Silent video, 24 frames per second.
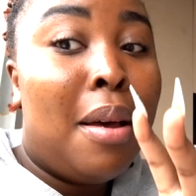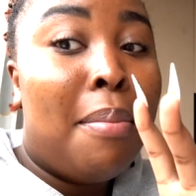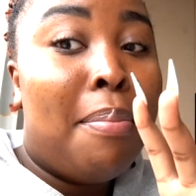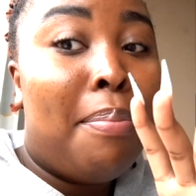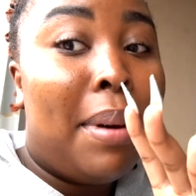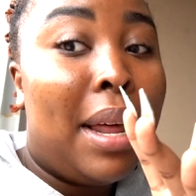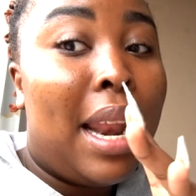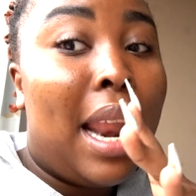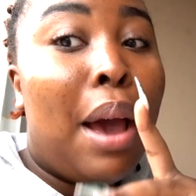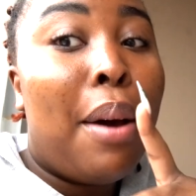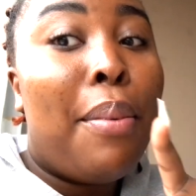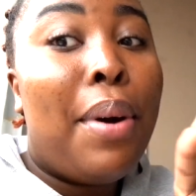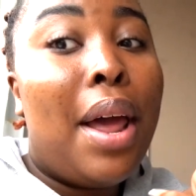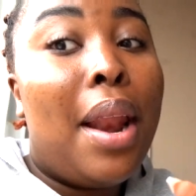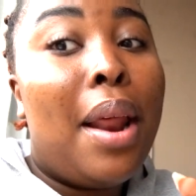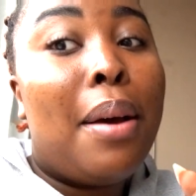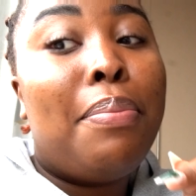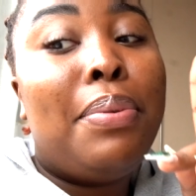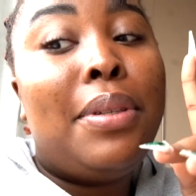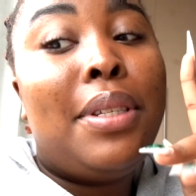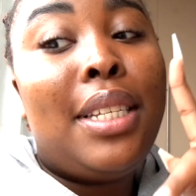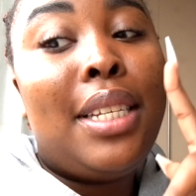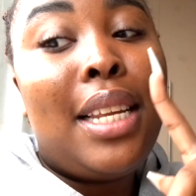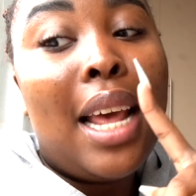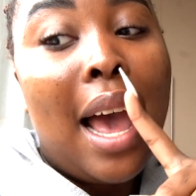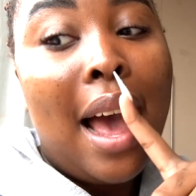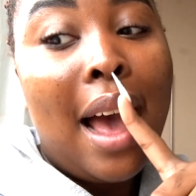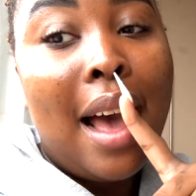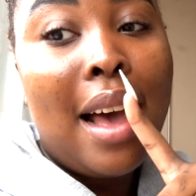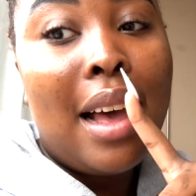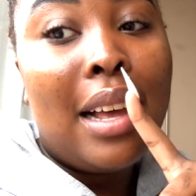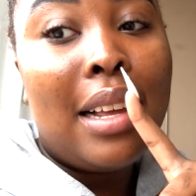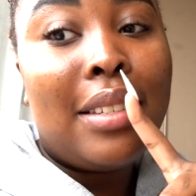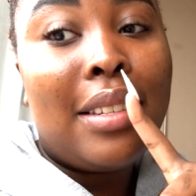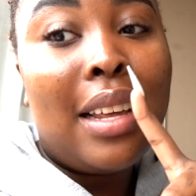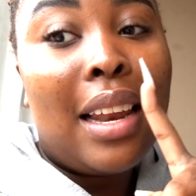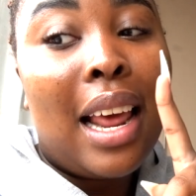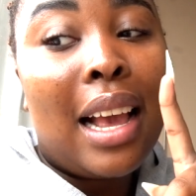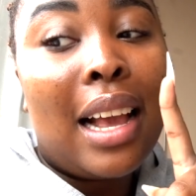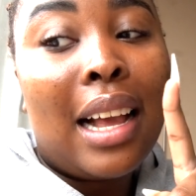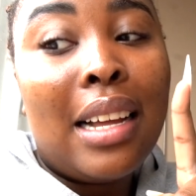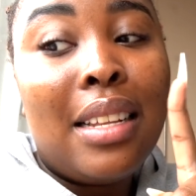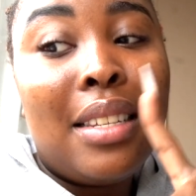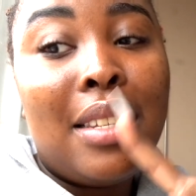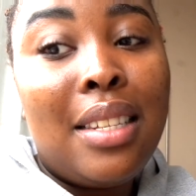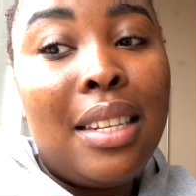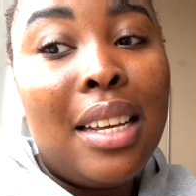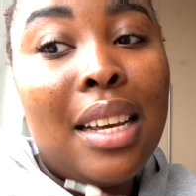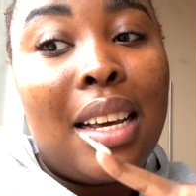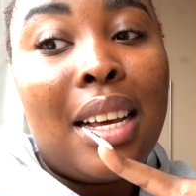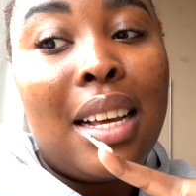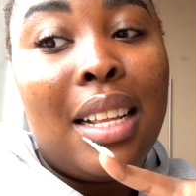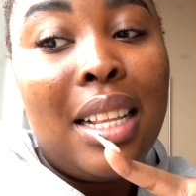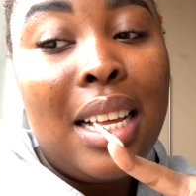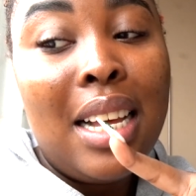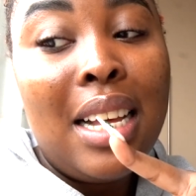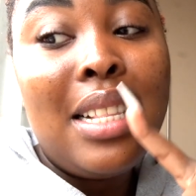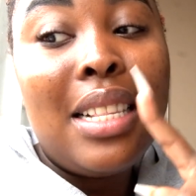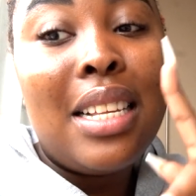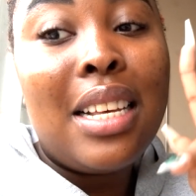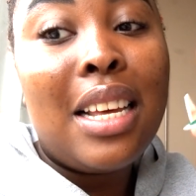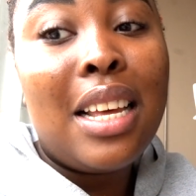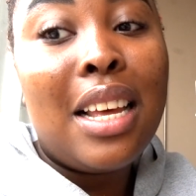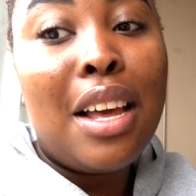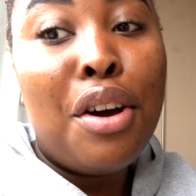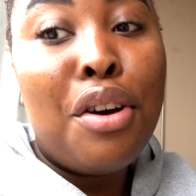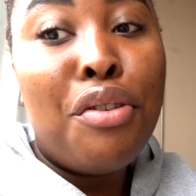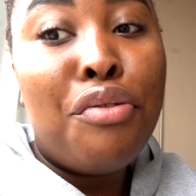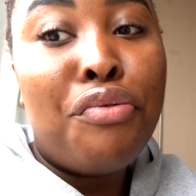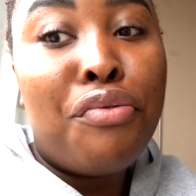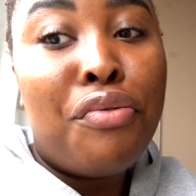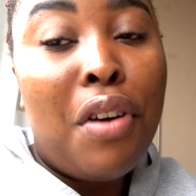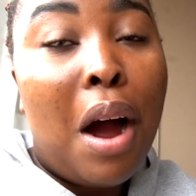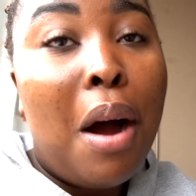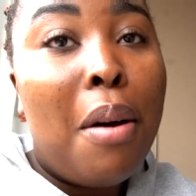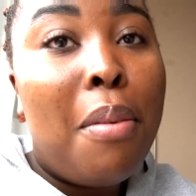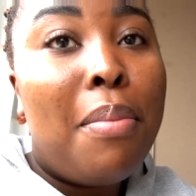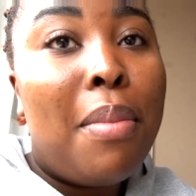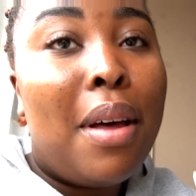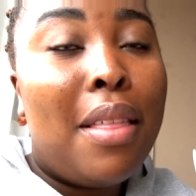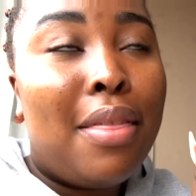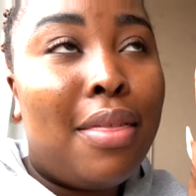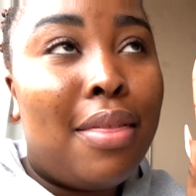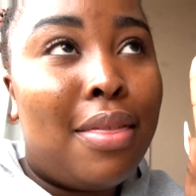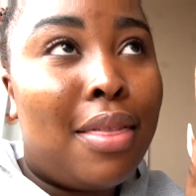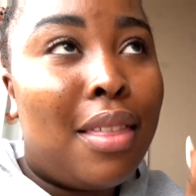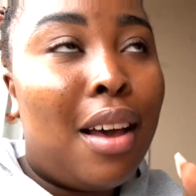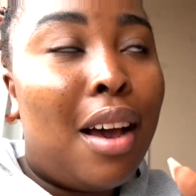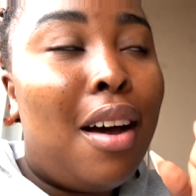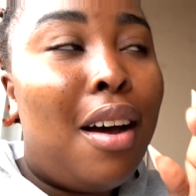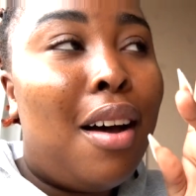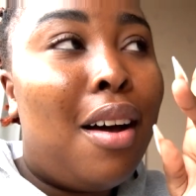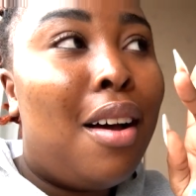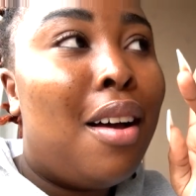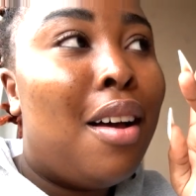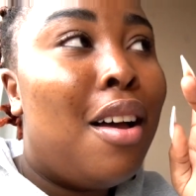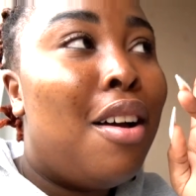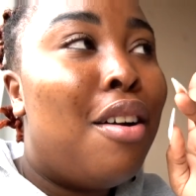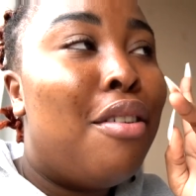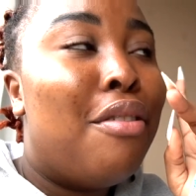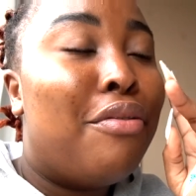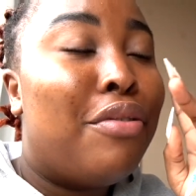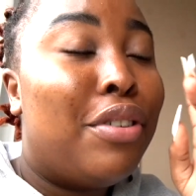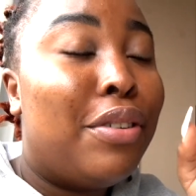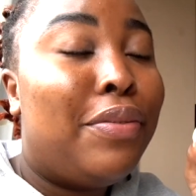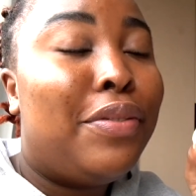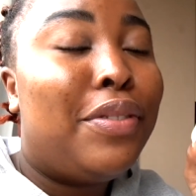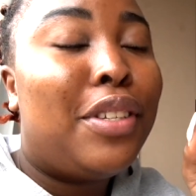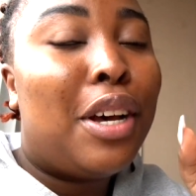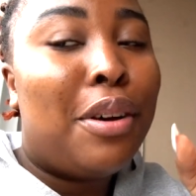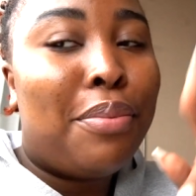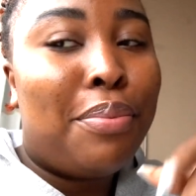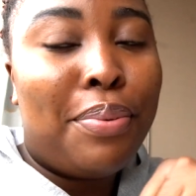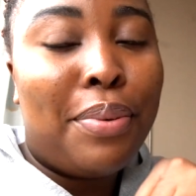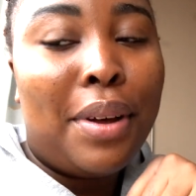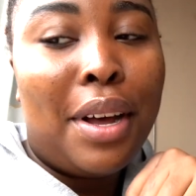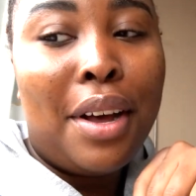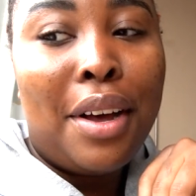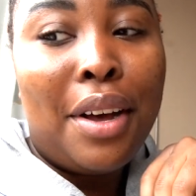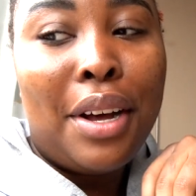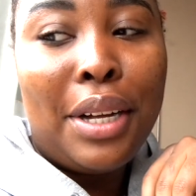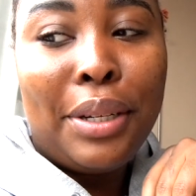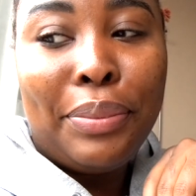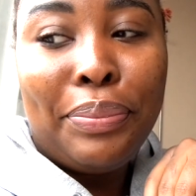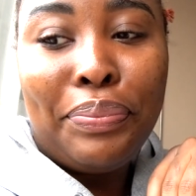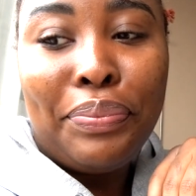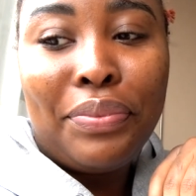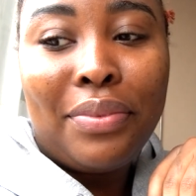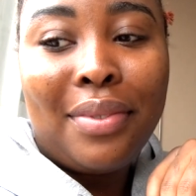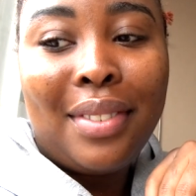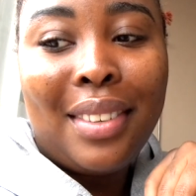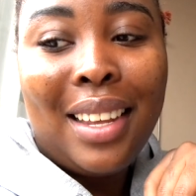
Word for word: But I went upstairs so that I can see clearly from the rooftop um,